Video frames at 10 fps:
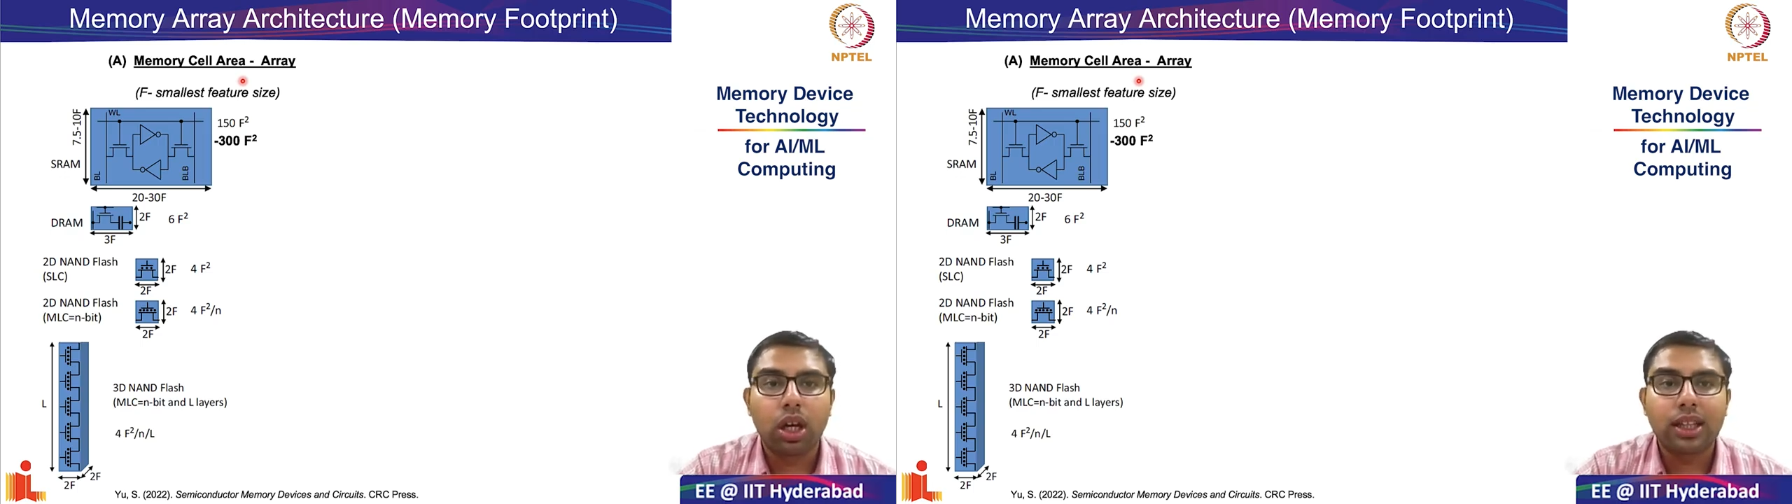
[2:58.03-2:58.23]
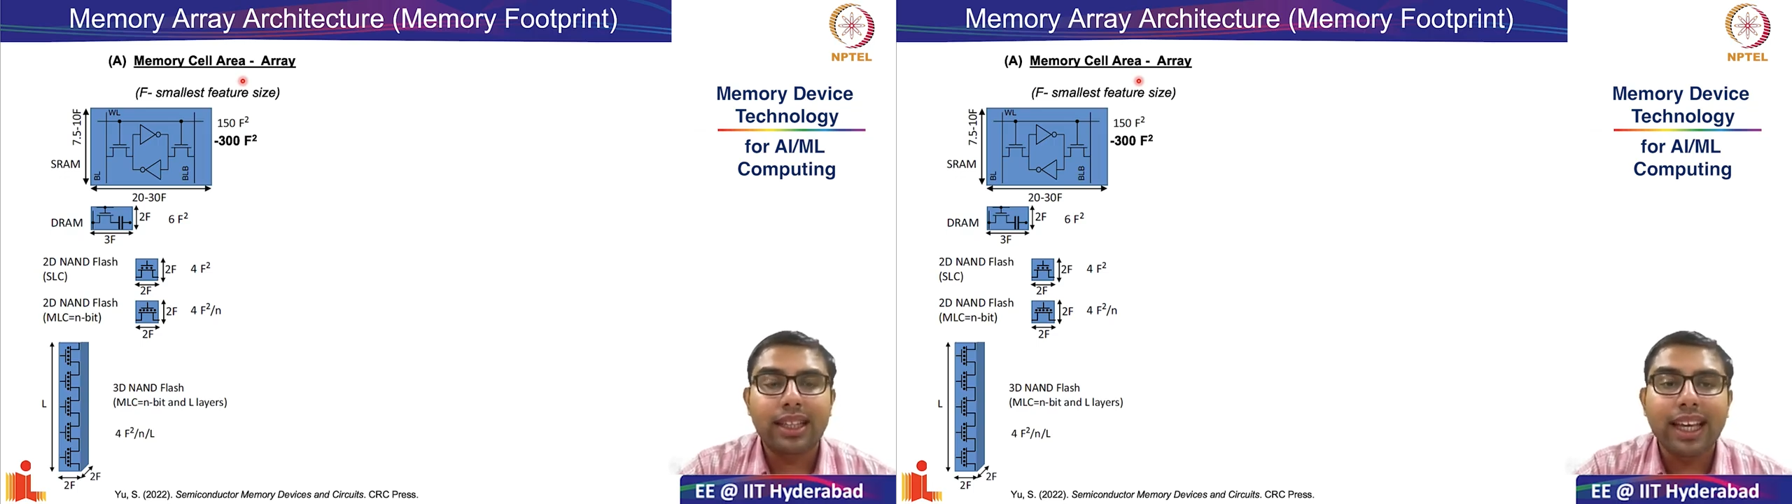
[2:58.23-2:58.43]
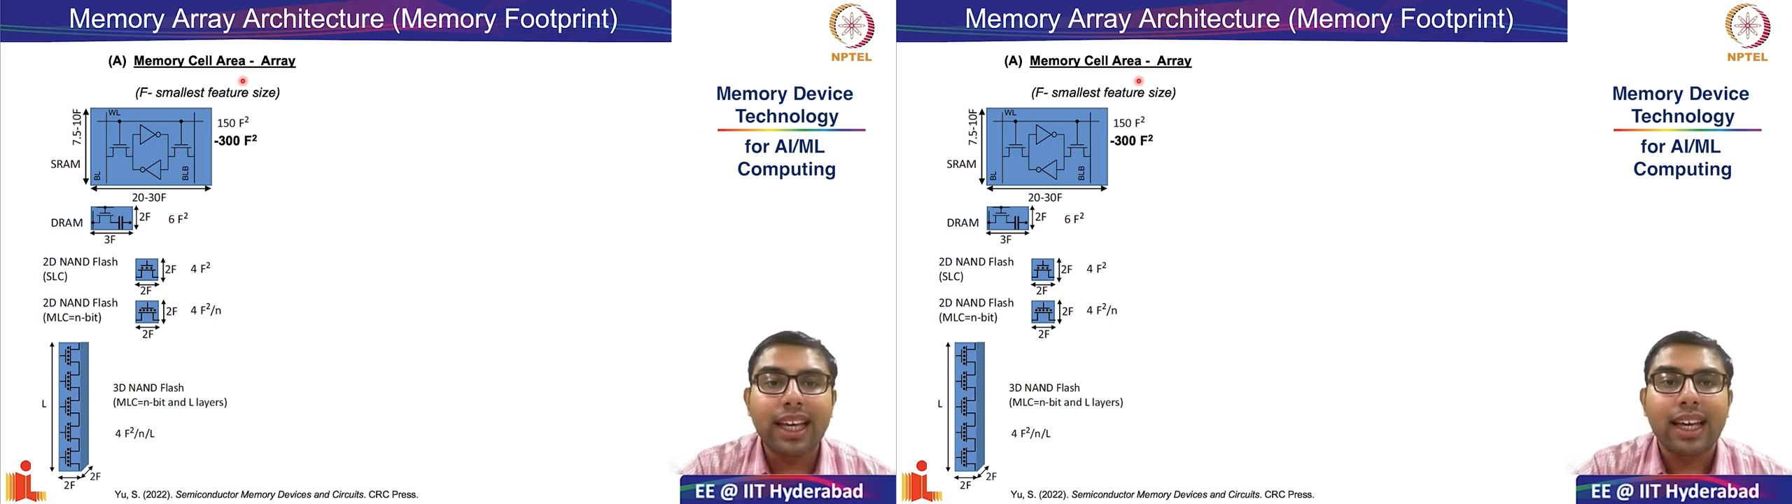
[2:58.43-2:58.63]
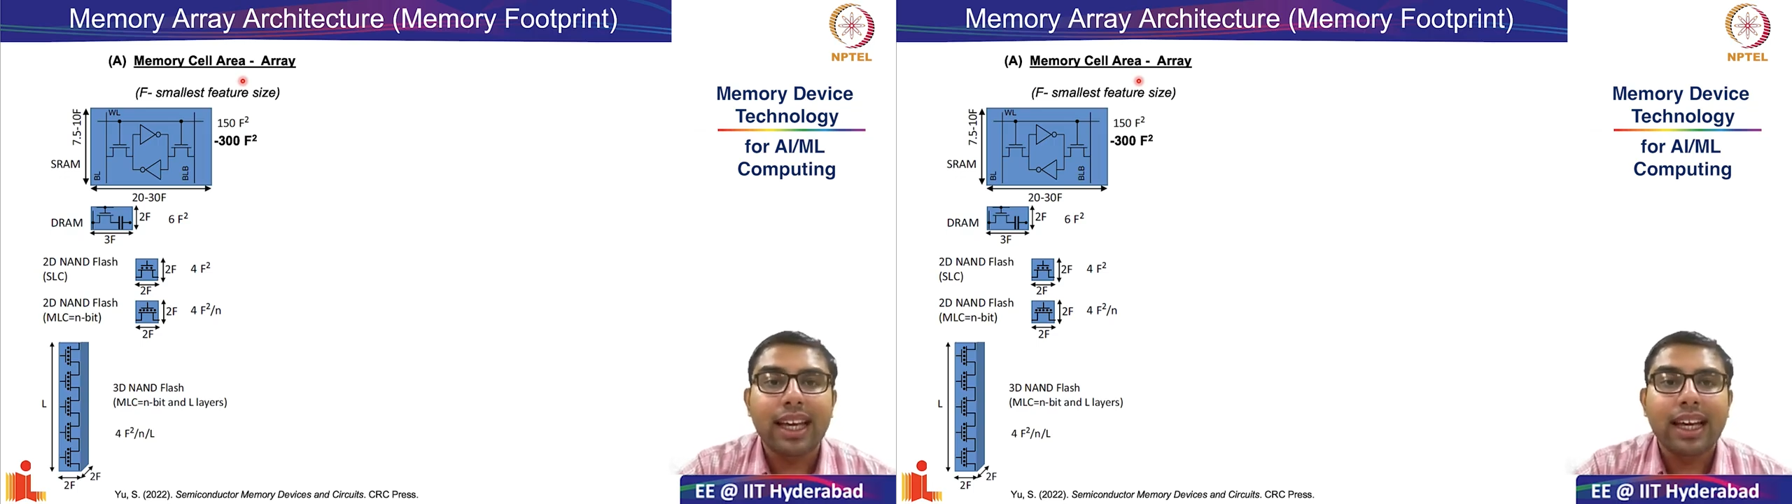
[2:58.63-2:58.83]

the